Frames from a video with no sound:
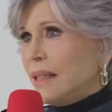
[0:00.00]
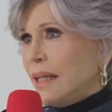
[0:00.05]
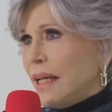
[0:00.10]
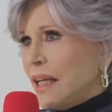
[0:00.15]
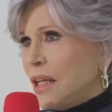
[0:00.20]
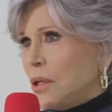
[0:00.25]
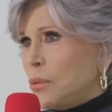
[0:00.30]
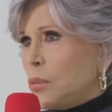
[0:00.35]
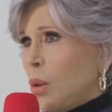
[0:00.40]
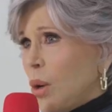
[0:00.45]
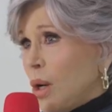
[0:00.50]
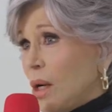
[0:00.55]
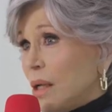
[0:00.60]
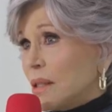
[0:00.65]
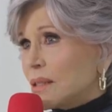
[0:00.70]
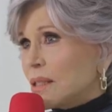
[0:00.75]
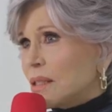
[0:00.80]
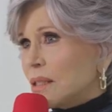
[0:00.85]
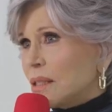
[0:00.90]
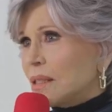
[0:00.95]
he
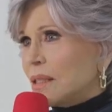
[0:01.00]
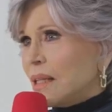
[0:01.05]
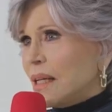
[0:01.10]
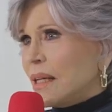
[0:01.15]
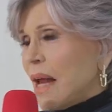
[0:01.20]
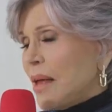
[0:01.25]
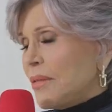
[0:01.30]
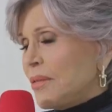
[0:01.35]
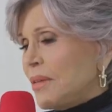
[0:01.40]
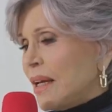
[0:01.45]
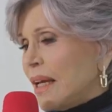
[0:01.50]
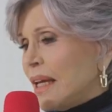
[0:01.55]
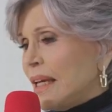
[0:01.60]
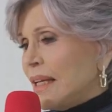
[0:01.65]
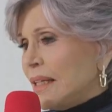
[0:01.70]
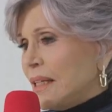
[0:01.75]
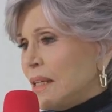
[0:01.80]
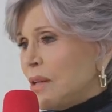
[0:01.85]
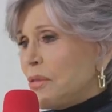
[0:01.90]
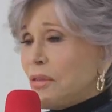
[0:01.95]
was, and I think he
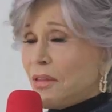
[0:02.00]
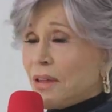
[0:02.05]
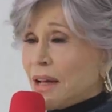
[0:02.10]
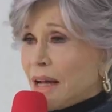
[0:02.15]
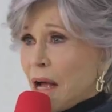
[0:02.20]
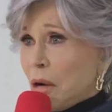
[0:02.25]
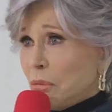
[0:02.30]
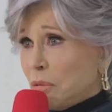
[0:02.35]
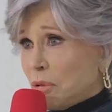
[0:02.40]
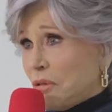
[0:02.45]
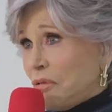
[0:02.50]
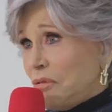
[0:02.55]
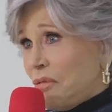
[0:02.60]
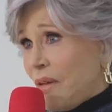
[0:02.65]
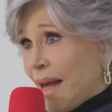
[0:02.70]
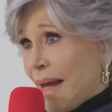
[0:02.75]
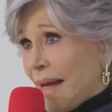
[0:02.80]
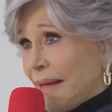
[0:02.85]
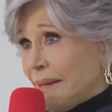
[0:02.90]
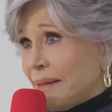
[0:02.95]
did think I was
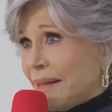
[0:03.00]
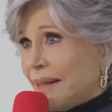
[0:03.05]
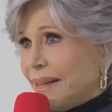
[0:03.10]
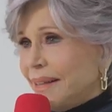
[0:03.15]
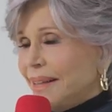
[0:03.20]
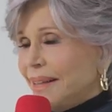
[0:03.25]
fat.